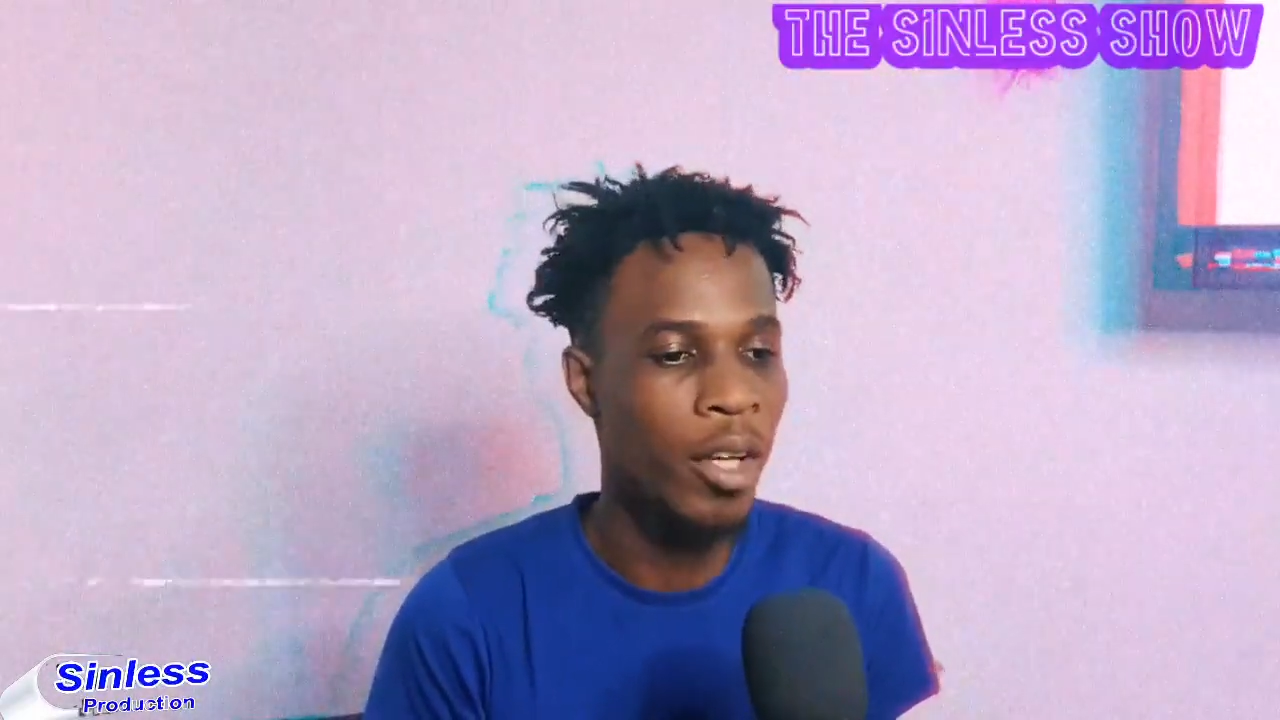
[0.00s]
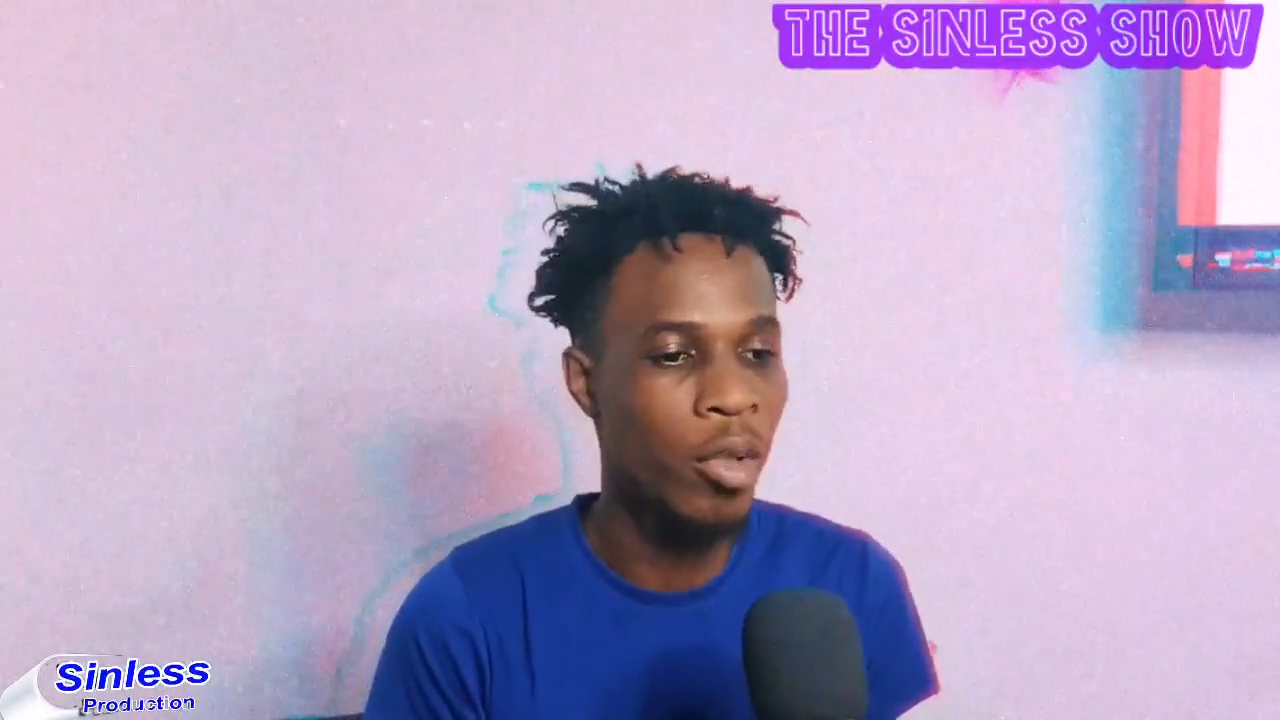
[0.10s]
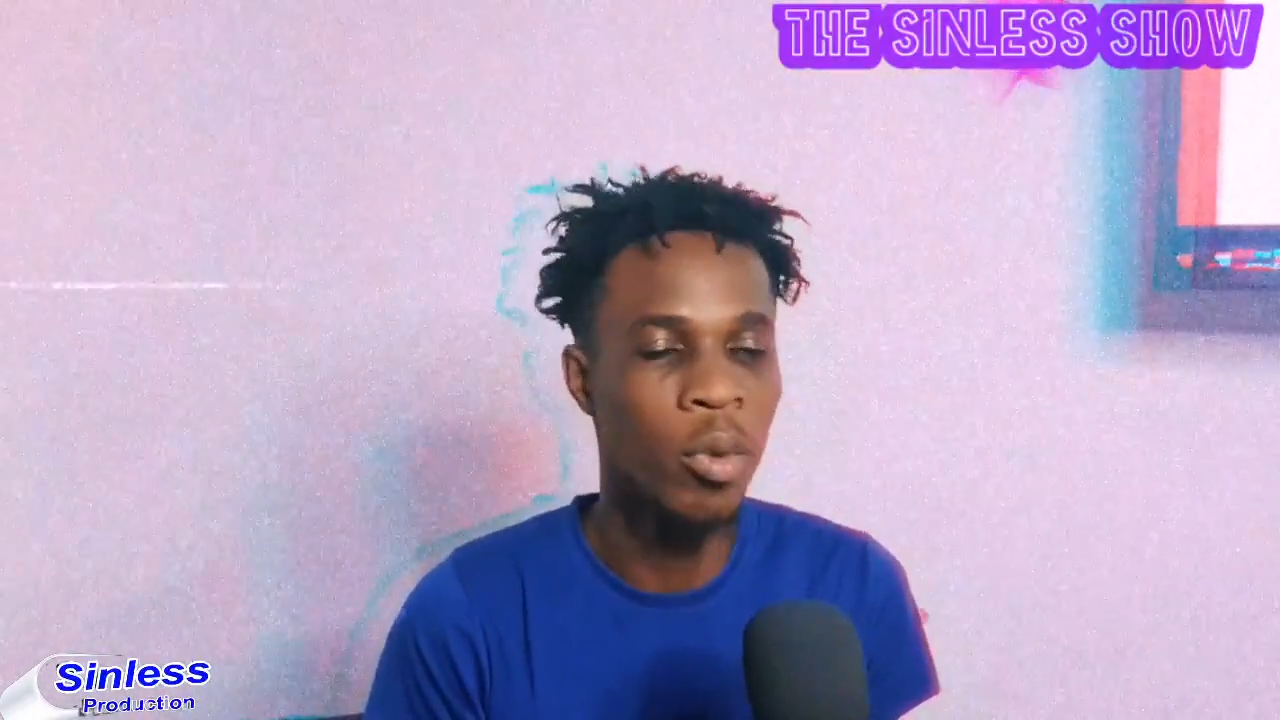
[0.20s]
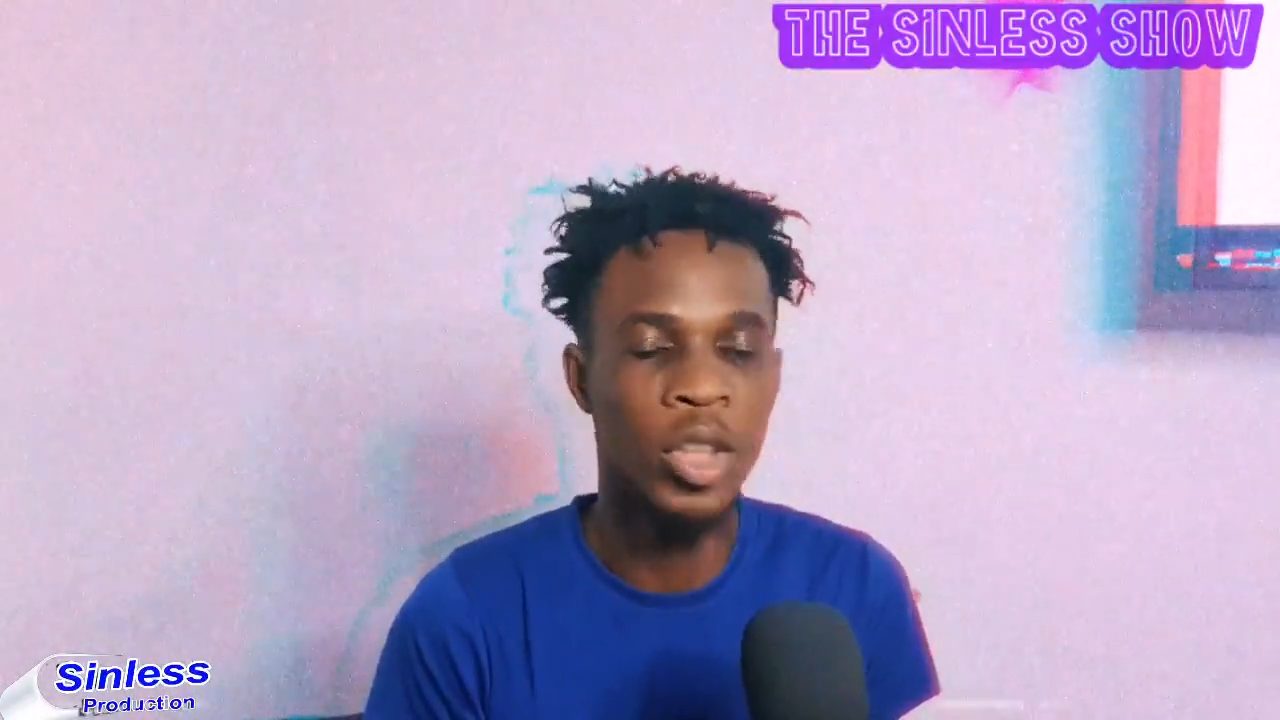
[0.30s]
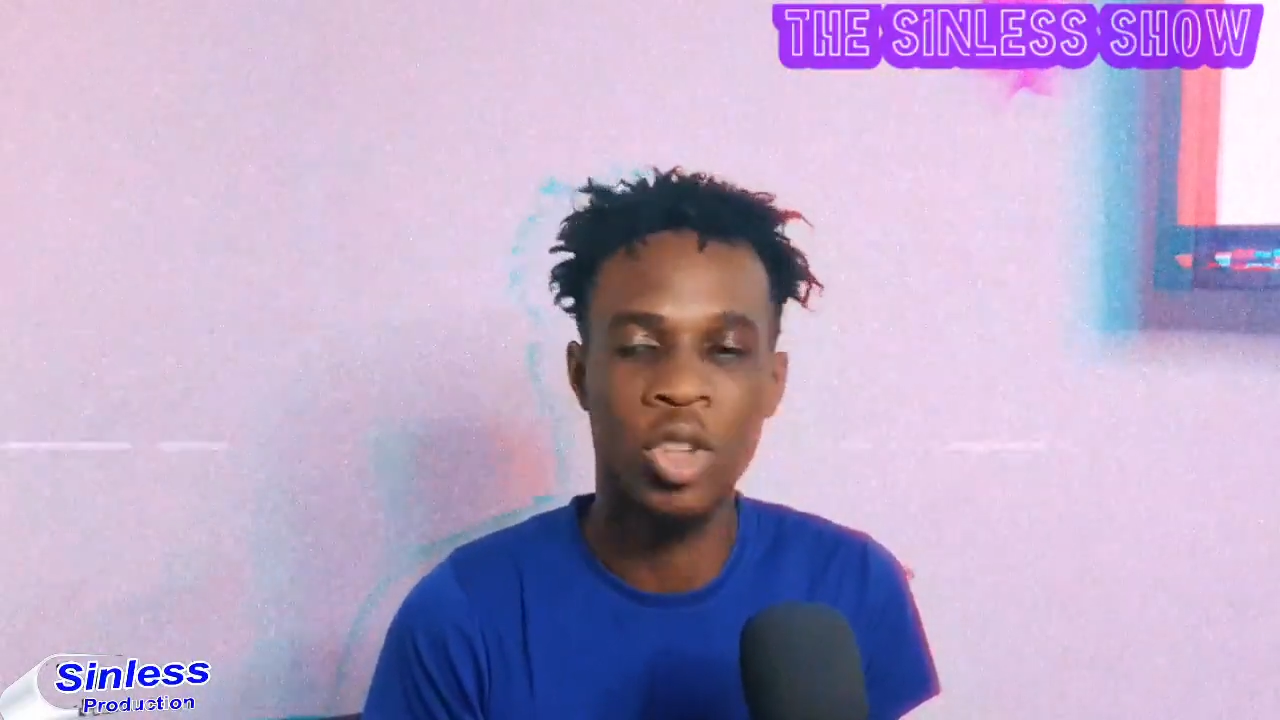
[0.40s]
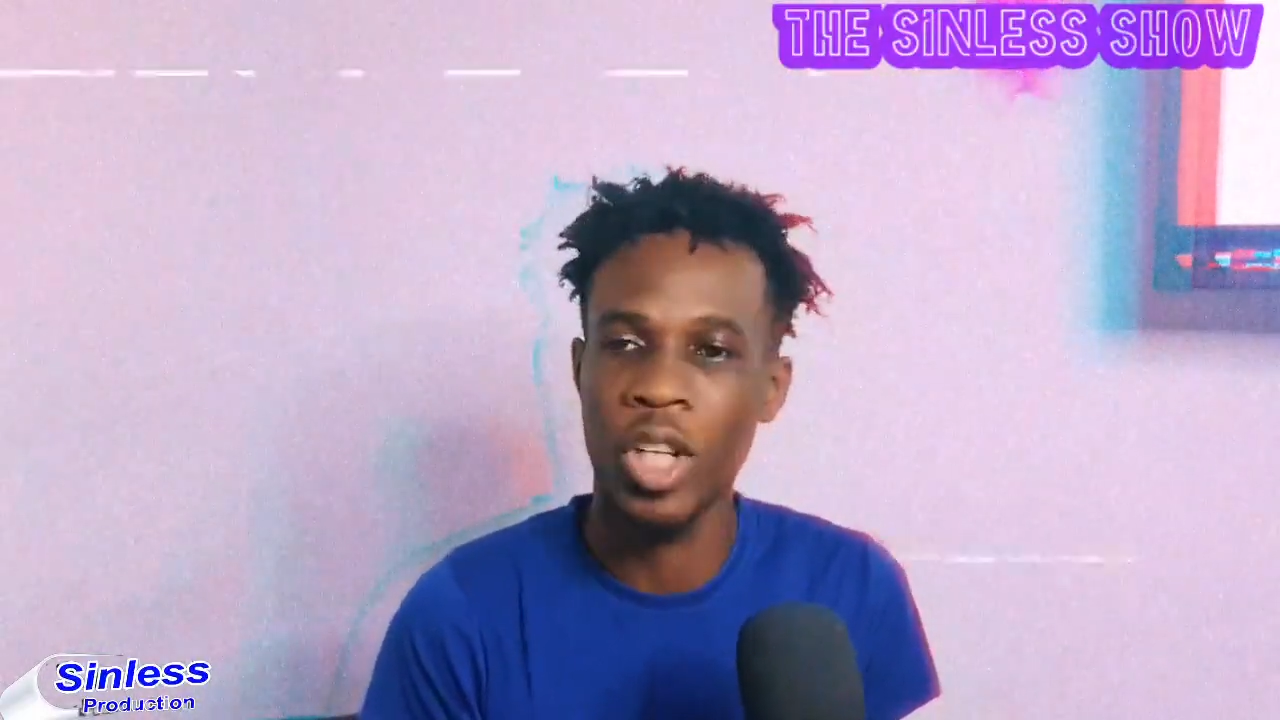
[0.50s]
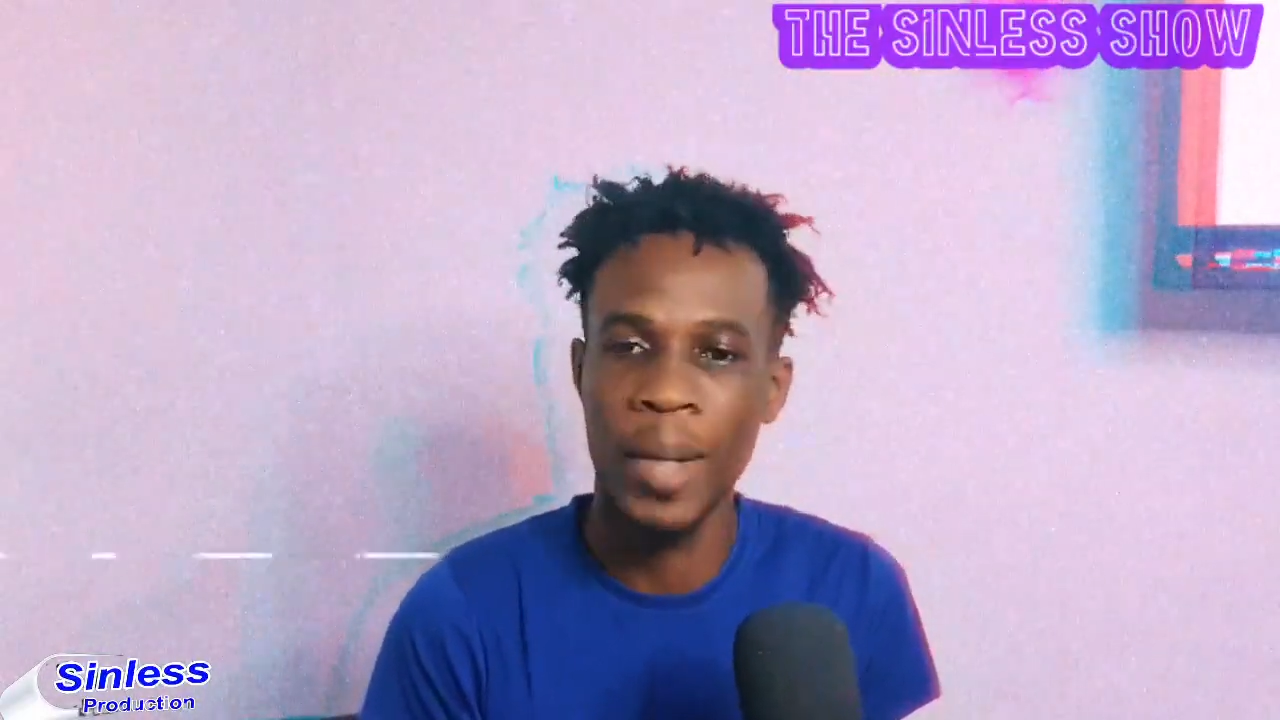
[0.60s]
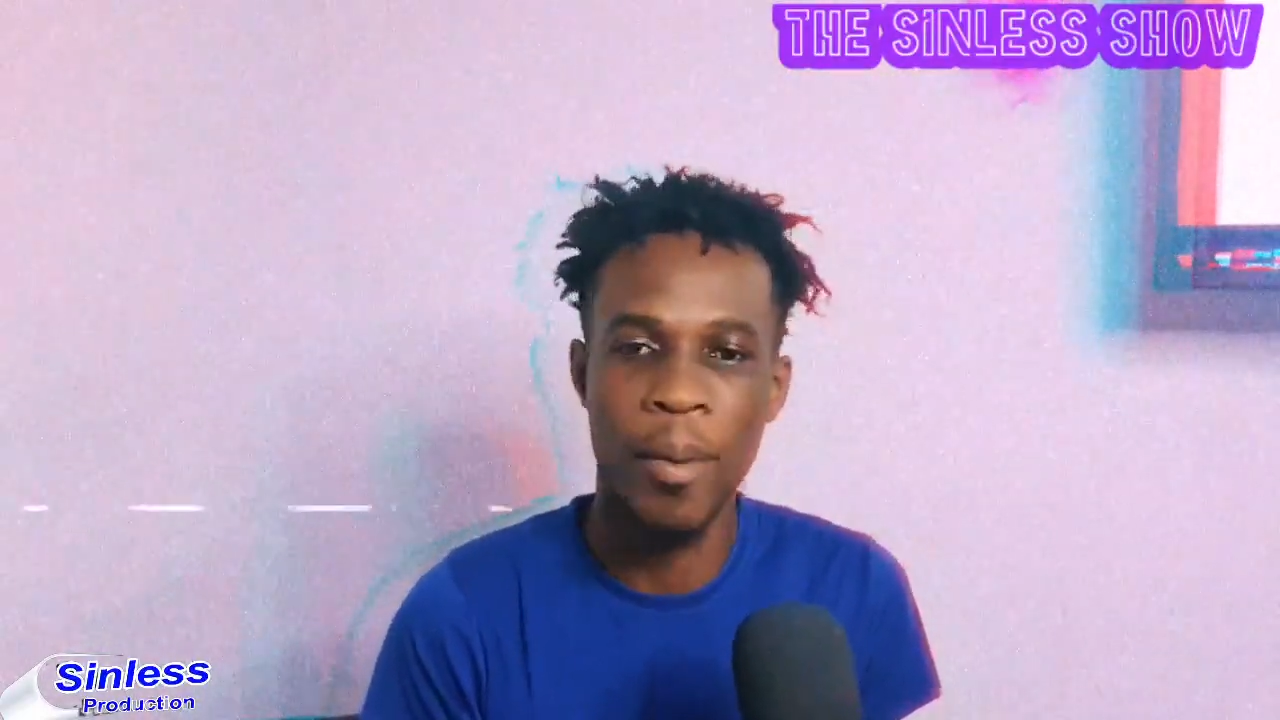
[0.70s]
he has